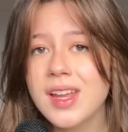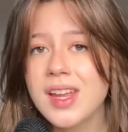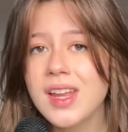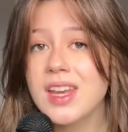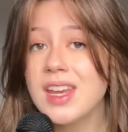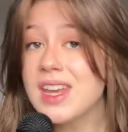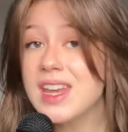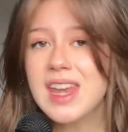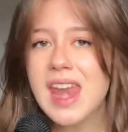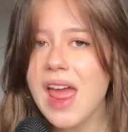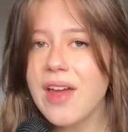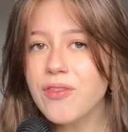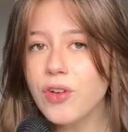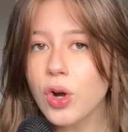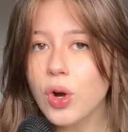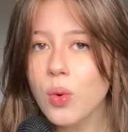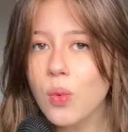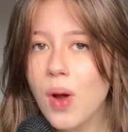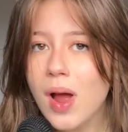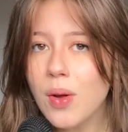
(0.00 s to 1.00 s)

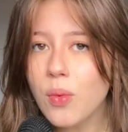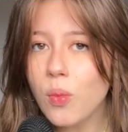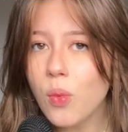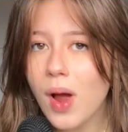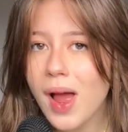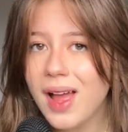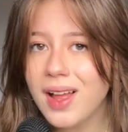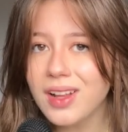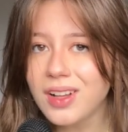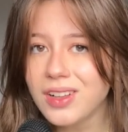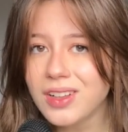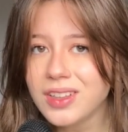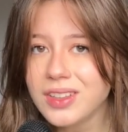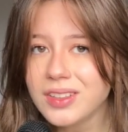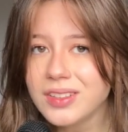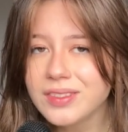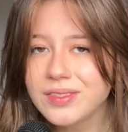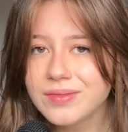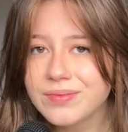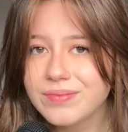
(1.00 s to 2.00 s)
never went well.
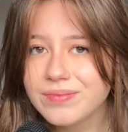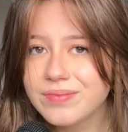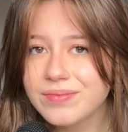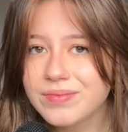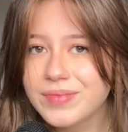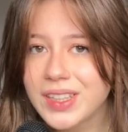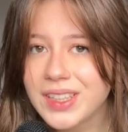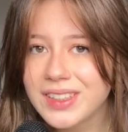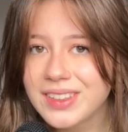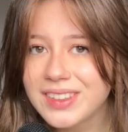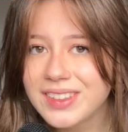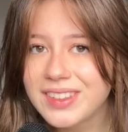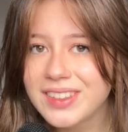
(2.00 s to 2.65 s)
First of all, this death